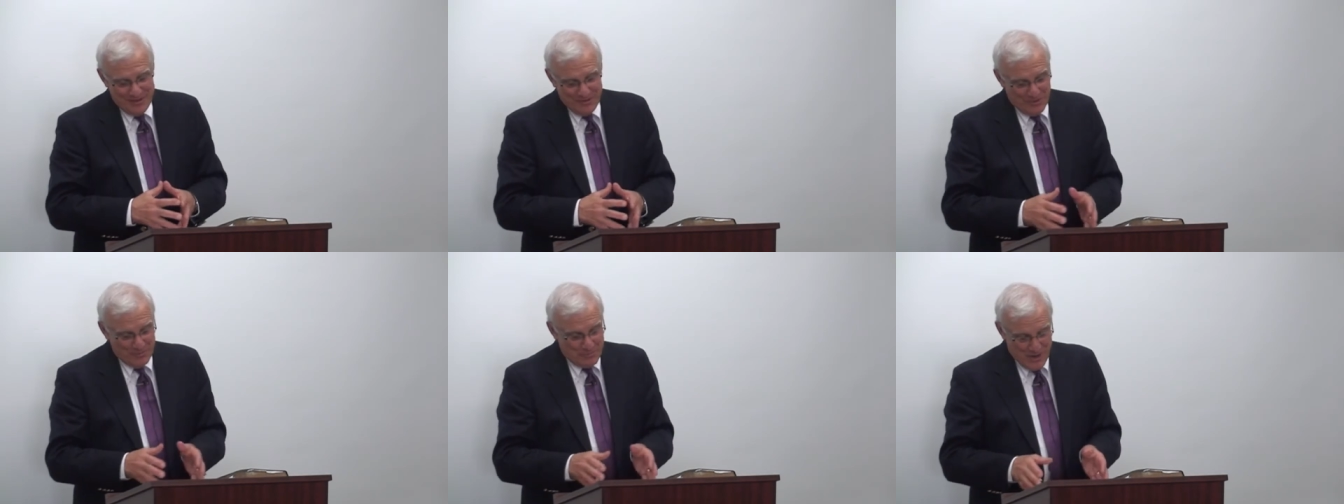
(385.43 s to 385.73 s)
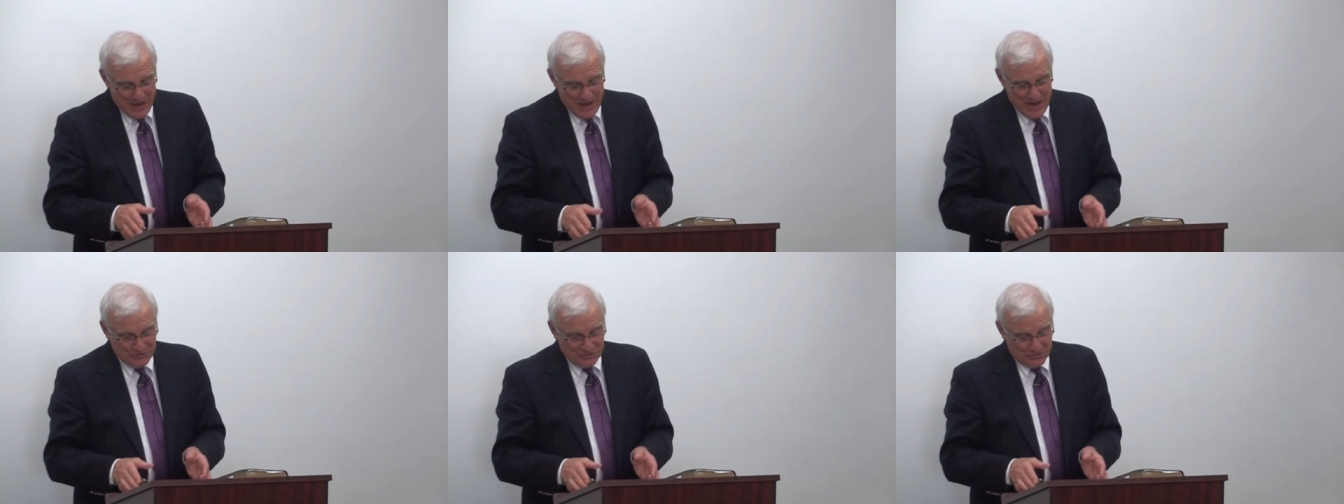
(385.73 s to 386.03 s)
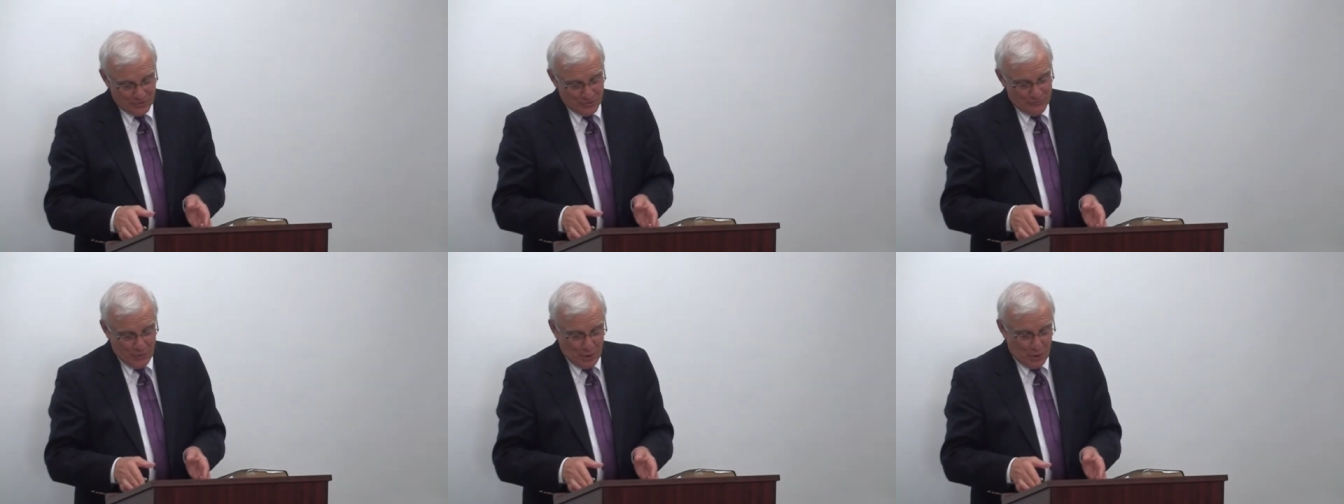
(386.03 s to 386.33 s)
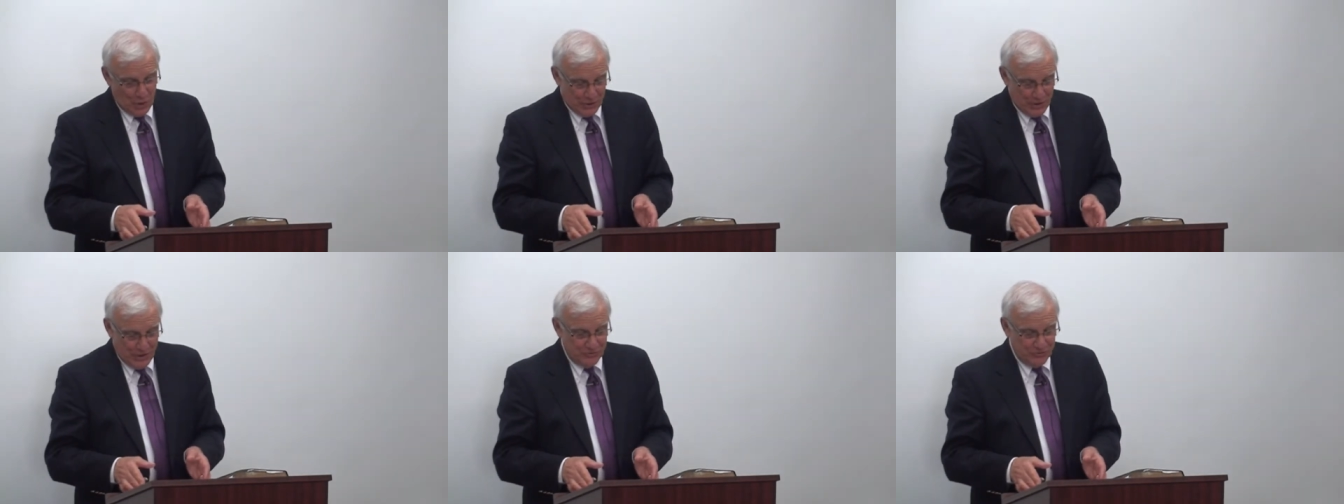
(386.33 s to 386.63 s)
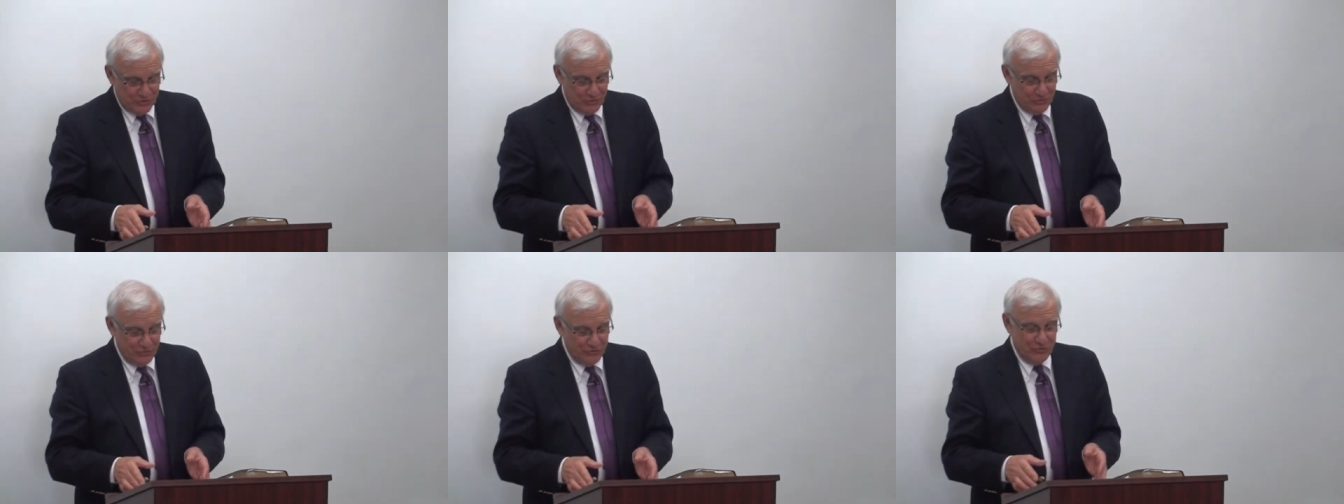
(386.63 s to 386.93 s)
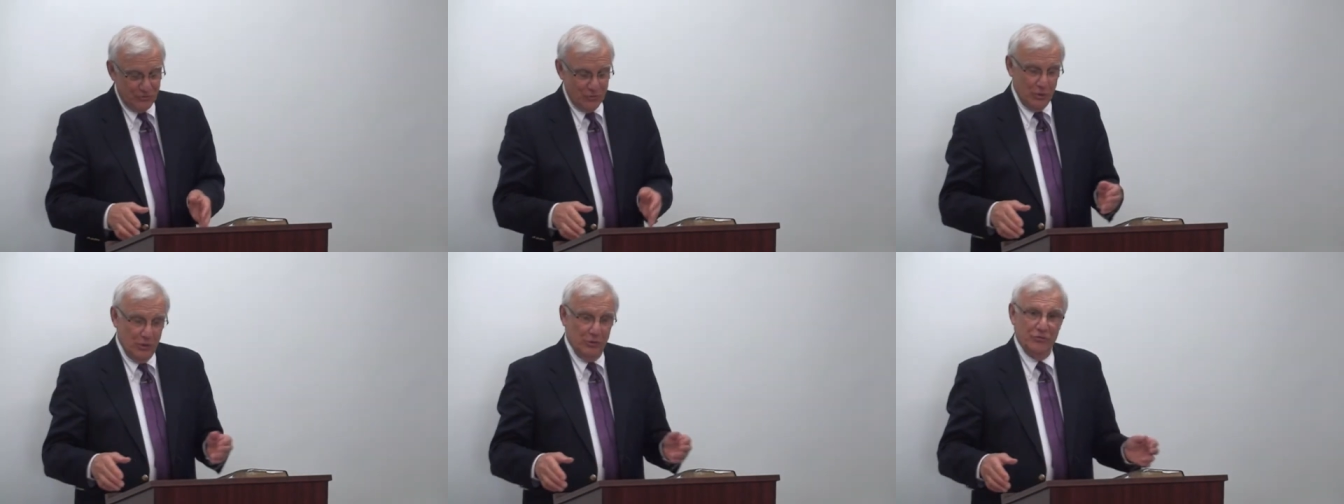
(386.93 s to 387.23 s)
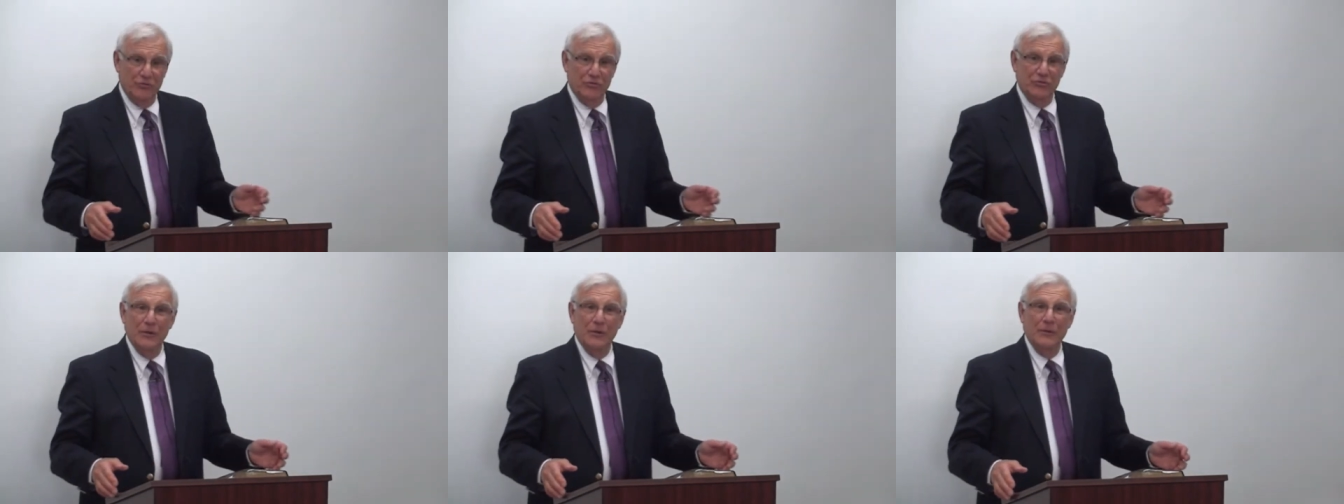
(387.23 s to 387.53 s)
the pastor of All Nations
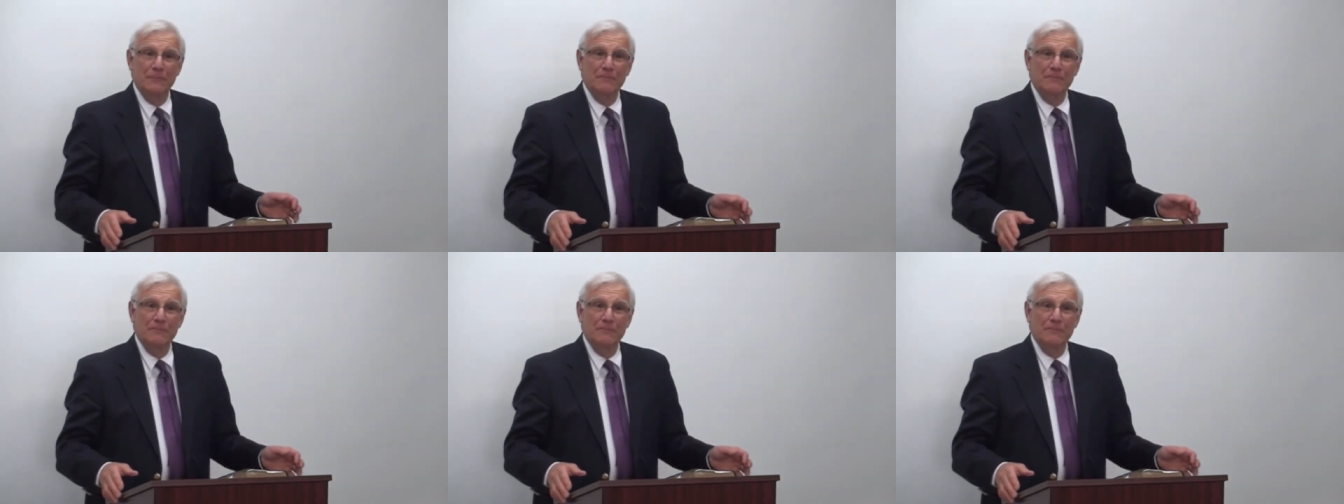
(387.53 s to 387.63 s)
Church